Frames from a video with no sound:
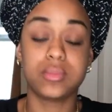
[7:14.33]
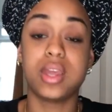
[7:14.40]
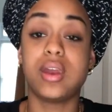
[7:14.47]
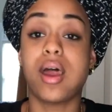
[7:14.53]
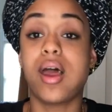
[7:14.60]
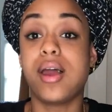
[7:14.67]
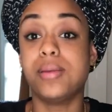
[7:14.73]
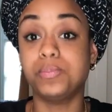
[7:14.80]
and
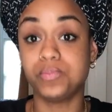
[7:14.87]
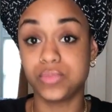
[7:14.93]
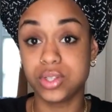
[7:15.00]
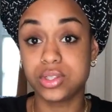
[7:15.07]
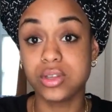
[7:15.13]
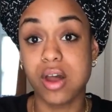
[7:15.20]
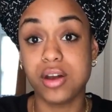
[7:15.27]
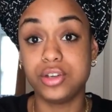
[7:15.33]
I
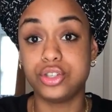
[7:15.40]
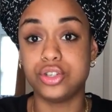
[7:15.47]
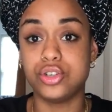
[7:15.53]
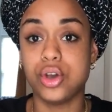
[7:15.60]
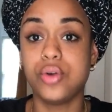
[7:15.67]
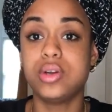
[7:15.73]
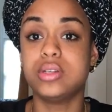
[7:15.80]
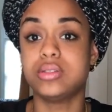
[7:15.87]
started to
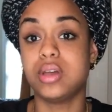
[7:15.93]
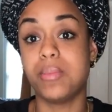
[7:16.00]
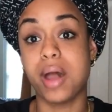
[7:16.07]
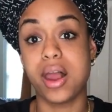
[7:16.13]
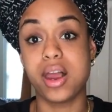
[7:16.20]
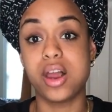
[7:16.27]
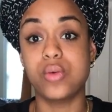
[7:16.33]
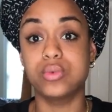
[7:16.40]
notice that
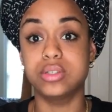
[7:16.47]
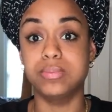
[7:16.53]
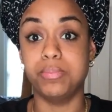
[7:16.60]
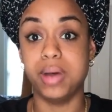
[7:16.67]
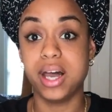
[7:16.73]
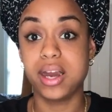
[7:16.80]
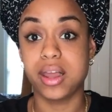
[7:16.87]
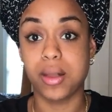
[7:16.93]
my hair was
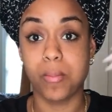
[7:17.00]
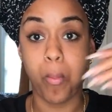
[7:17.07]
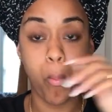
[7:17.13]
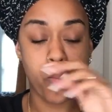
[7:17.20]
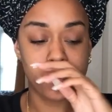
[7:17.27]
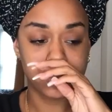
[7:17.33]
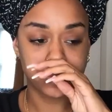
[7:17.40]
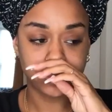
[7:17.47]
budding.
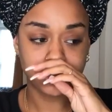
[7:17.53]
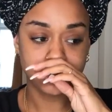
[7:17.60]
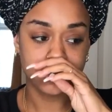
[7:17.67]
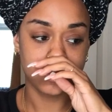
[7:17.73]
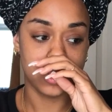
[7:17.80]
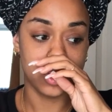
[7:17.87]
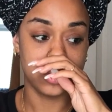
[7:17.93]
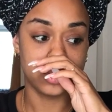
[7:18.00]

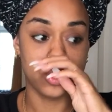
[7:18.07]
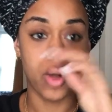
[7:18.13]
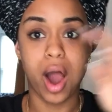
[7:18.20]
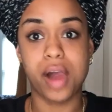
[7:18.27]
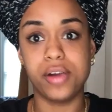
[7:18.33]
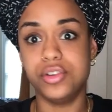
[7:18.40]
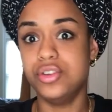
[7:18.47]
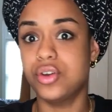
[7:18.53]
So
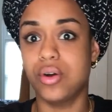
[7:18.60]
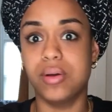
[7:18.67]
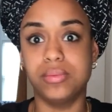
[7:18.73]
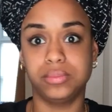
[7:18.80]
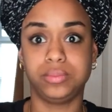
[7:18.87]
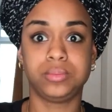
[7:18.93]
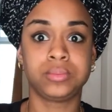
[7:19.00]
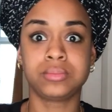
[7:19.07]
I,
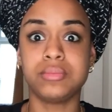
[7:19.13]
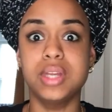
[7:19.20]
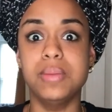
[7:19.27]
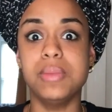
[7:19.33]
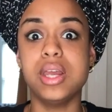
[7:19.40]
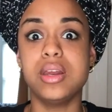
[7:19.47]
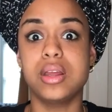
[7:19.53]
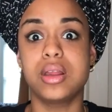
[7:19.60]

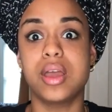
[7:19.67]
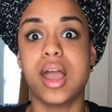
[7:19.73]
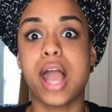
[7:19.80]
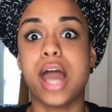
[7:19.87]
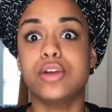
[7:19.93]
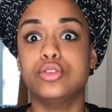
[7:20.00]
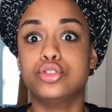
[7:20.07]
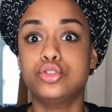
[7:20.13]
immediately I
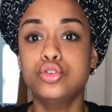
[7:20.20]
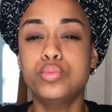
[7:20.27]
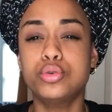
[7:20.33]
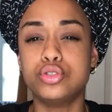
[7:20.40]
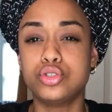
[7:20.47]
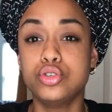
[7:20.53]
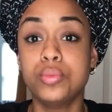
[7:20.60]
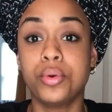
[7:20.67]
got
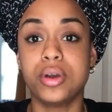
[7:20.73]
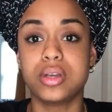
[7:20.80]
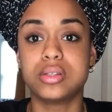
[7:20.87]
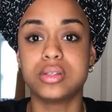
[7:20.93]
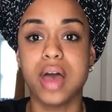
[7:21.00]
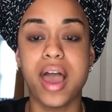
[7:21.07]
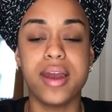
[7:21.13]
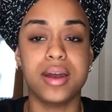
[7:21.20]
super
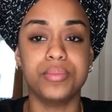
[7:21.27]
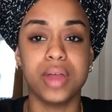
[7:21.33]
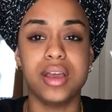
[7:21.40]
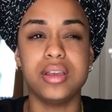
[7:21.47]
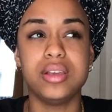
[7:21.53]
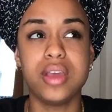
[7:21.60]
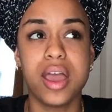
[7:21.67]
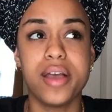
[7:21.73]
excited. I'm
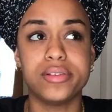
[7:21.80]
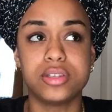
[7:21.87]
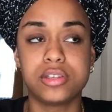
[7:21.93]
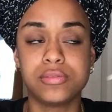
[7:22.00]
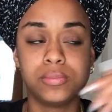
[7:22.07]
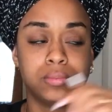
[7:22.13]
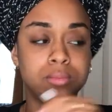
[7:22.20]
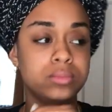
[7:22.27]
like,
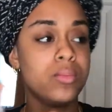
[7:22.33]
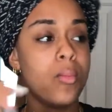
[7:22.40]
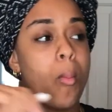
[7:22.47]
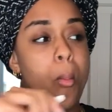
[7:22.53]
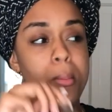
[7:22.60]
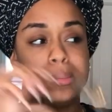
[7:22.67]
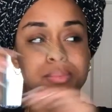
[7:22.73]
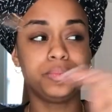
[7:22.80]
yes,
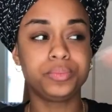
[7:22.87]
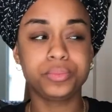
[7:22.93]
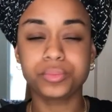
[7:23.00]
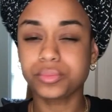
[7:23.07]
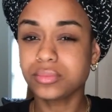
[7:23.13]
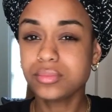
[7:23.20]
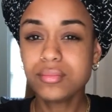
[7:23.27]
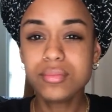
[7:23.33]

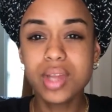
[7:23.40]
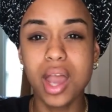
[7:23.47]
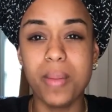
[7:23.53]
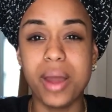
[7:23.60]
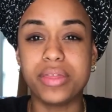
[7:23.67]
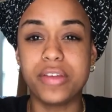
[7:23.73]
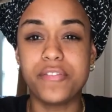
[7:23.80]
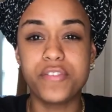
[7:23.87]
I'm
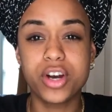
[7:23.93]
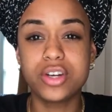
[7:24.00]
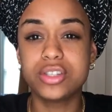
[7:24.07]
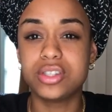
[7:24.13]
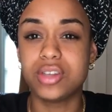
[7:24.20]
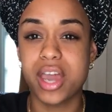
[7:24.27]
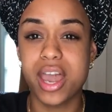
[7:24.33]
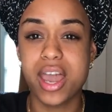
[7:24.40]
at the first
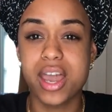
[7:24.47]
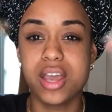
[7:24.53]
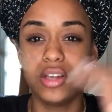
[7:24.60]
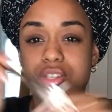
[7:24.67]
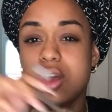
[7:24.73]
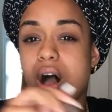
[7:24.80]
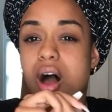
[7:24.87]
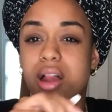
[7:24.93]

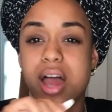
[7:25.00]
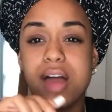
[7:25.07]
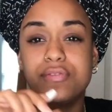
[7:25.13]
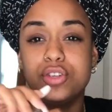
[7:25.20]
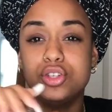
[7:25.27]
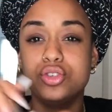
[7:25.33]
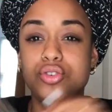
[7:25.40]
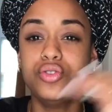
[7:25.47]
stage. All I have
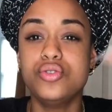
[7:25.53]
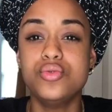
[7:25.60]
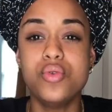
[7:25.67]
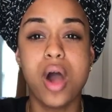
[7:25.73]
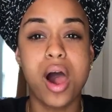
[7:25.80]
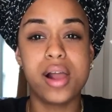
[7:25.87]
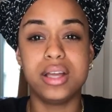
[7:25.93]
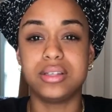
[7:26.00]
to do
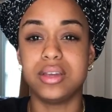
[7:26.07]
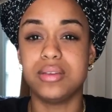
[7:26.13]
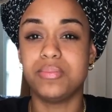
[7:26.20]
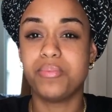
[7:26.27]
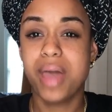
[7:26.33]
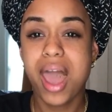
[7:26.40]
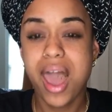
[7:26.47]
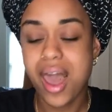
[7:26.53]
is get
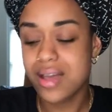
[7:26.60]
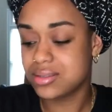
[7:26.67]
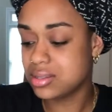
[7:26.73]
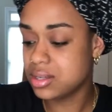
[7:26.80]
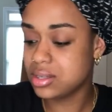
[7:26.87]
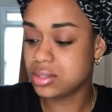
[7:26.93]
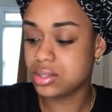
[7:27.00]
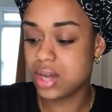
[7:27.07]
past
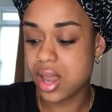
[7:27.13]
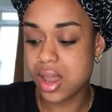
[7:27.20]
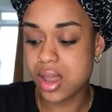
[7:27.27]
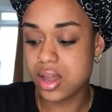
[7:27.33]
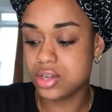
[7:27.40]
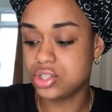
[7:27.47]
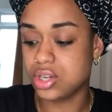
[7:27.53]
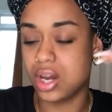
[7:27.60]
this
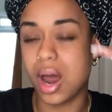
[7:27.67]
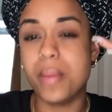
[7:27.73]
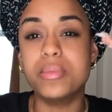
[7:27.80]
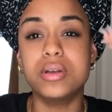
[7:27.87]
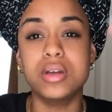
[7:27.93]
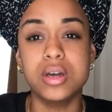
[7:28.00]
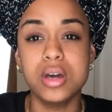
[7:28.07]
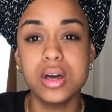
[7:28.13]
stage and I'm
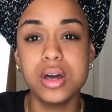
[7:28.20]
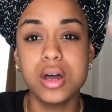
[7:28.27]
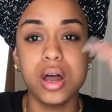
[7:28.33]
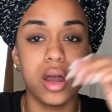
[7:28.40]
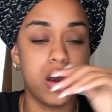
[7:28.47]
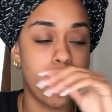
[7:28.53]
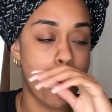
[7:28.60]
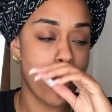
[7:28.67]

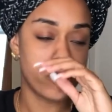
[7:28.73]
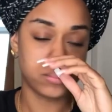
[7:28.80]
good.